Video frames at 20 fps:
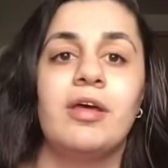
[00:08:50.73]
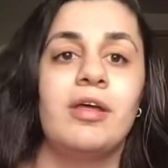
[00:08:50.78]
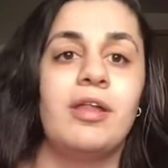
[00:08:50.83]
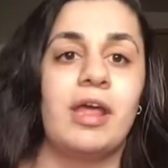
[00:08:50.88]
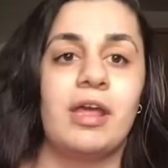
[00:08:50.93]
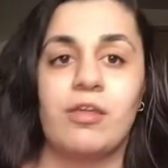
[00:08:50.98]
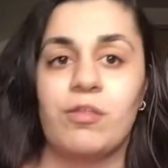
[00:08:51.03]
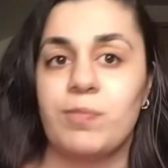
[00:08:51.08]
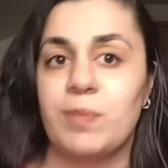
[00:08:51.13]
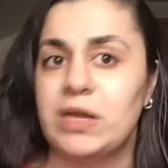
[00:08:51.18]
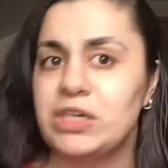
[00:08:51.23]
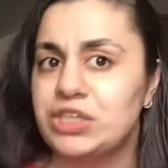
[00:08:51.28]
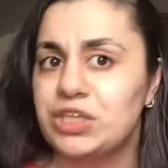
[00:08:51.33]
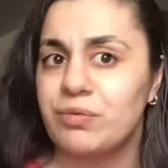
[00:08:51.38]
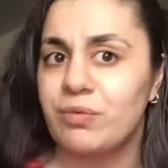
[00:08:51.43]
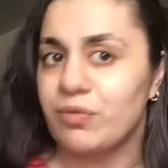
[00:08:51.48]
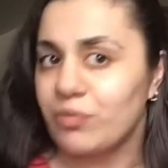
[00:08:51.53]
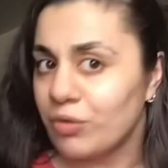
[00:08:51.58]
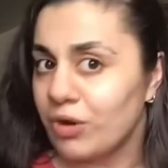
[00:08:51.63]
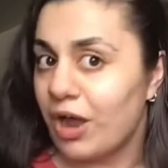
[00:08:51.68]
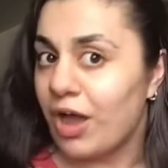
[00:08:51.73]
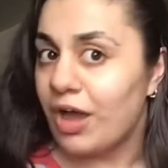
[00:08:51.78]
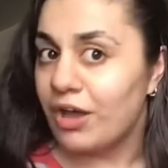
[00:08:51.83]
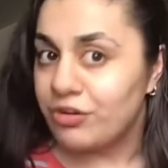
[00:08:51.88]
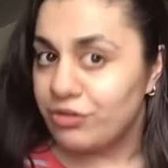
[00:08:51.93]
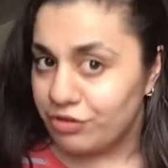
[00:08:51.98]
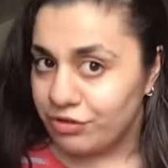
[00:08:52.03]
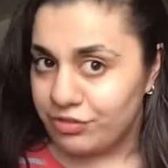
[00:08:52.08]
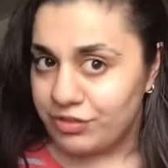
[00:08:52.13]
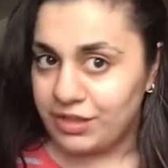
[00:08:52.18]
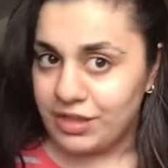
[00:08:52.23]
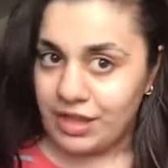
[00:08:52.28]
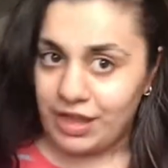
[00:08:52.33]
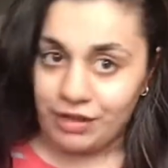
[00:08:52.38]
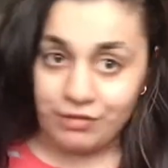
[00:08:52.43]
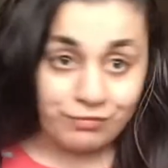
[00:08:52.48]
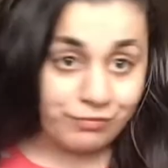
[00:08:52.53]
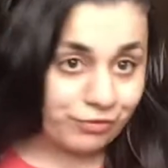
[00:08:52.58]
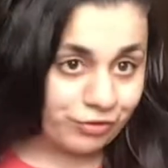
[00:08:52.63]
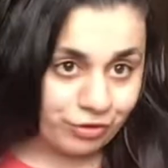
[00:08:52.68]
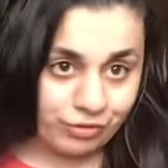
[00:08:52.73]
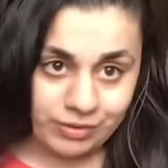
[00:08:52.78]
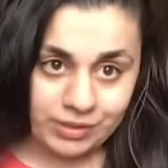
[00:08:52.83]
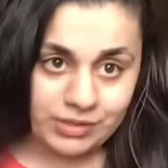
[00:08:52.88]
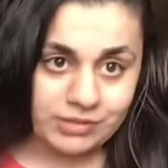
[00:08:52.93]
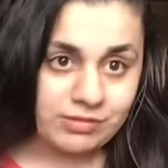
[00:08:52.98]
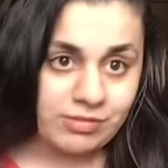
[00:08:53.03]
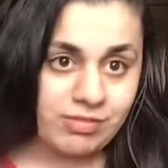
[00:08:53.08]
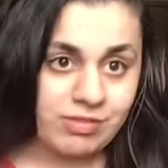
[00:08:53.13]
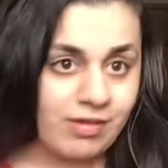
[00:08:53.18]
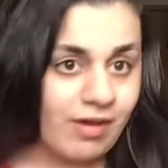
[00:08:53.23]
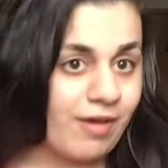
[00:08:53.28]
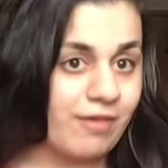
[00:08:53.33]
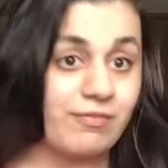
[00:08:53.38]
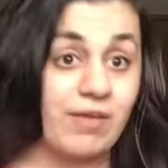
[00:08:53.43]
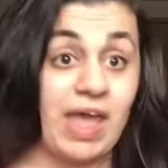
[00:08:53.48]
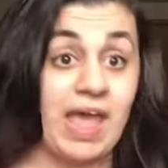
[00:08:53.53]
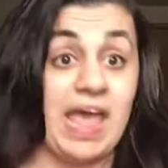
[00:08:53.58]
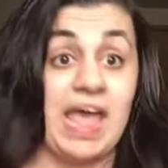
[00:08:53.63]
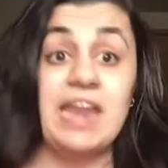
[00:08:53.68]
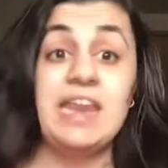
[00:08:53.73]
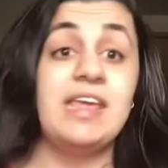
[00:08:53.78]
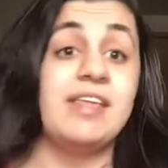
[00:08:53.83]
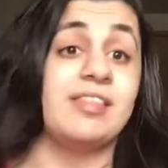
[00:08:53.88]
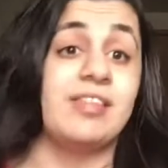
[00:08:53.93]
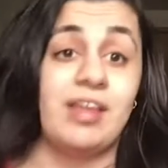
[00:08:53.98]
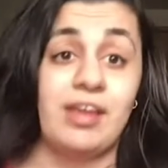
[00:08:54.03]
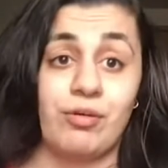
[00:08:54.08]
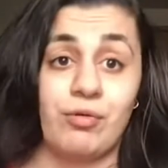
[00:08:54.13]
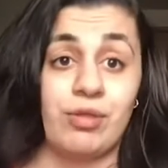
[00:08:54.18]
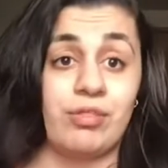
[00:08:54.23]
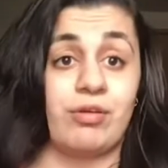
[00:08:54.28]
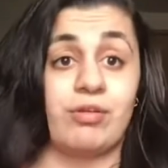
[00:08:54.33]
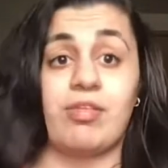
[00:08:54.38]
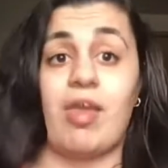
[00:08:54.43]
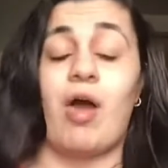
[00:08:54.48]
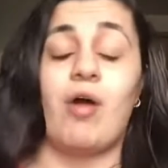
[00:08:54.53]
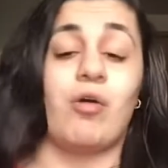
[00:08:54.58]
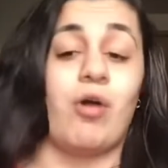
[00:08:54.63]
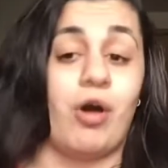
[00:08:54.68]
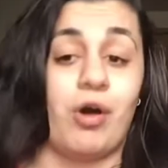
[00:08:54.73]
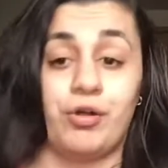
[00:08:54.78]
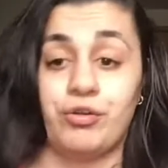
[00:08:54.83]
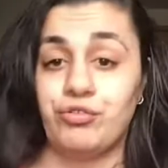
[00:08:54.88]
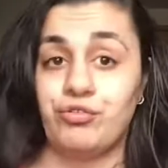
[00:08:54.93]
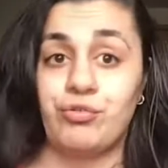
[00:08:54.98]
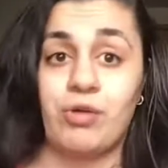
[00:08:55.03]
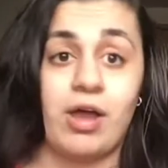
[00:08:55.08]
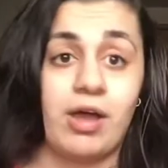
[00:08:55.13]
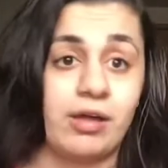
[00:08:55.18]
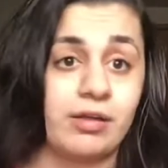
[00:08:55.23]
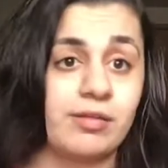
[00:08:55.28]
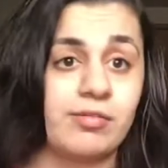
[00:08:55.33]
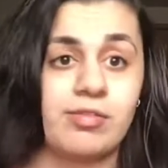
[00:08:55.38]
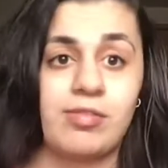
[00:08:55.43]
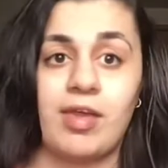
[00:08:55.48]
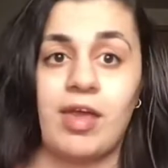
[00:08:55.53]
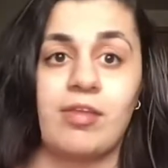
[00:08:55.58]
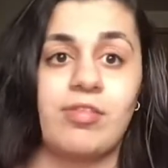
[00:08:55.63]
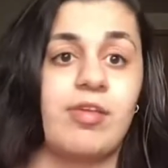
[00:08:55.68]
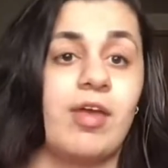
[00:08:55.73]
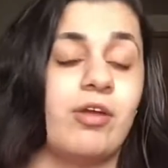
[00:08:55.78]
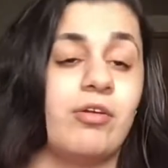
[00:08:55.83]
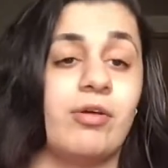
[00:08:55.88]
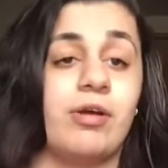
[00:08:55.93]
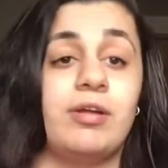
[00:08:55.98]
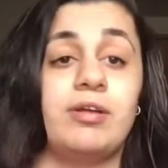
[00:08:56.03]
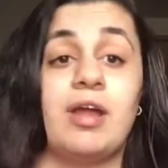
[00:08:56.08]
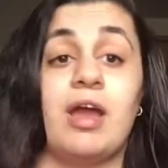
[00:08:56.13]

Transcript: like, especially when we're under the influence of anything, whether it's alcohol, drugs, etc.